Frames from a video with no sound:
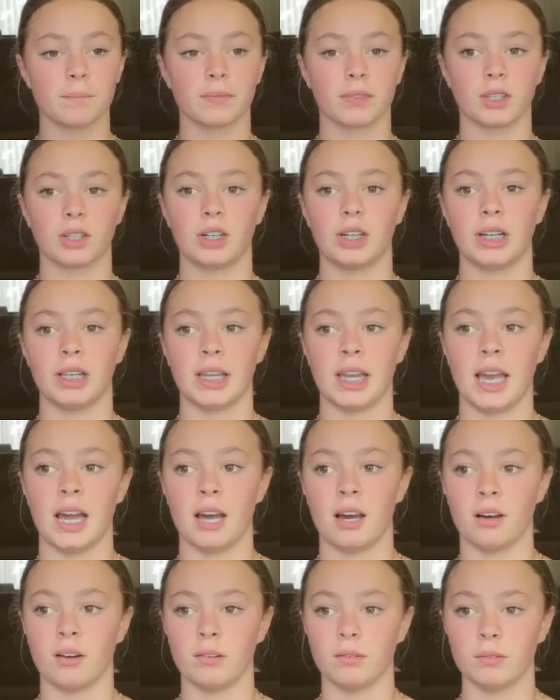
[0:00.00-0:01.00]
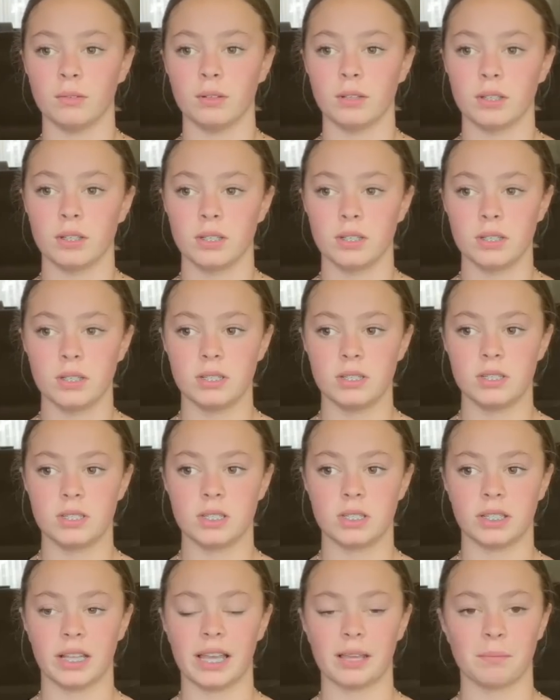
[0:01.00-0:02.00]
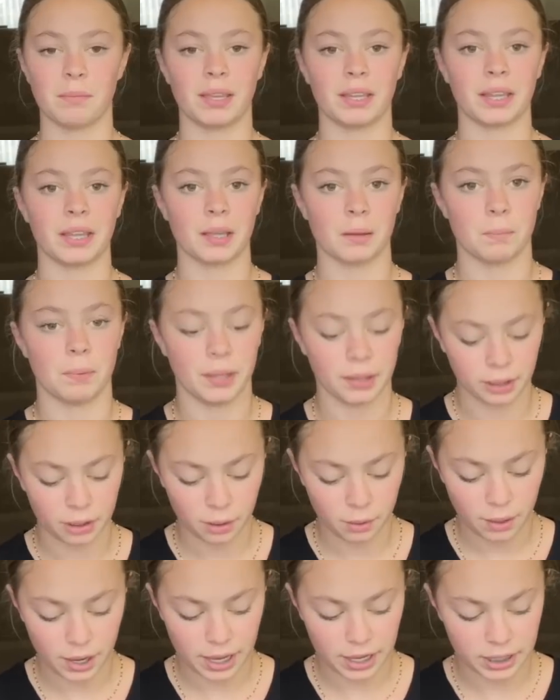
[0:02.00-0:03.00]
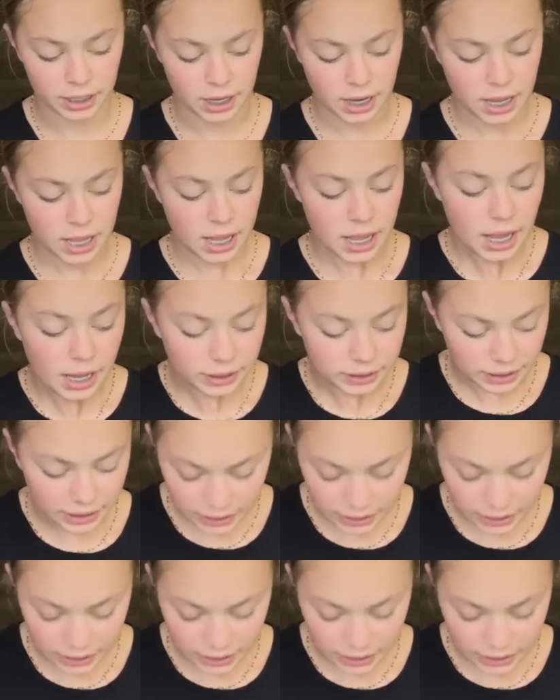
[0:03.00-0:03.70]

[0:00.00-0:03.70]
learning how to, like, make, like, a pillow, and they